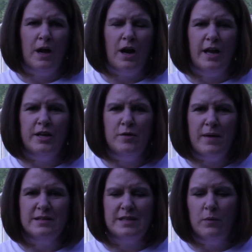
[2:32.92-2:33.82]
Alright, and you
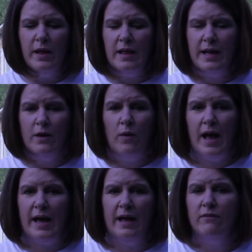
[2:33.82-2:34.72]
might say, well, I don't
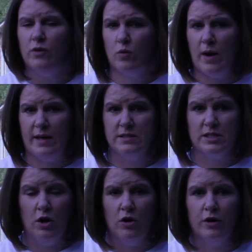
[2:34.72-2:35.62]
have a
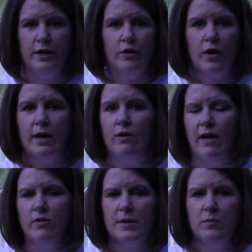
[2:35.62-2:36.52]
raised garden, or I
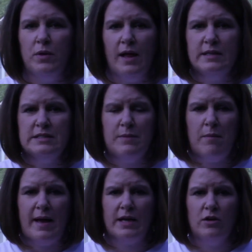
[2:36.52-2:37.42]
don't have a big place in
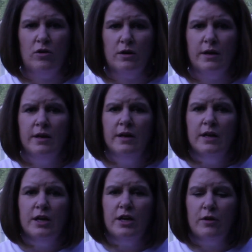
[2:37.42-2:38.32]
my backyard.
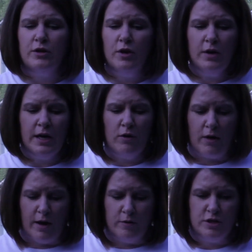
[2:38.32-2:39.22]
You can
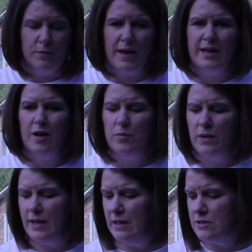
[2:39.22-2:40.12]
grow tomato
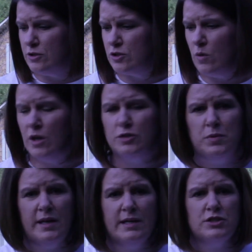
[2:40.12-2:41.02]
plants or squash
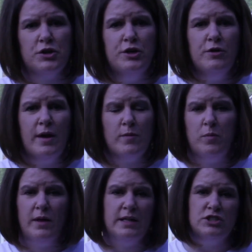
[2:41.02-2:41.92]
plants or cucumber
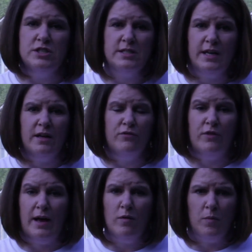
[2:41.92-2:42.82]
plants just in a
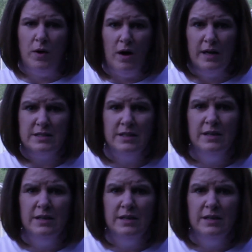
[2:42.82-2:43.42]
flower pot.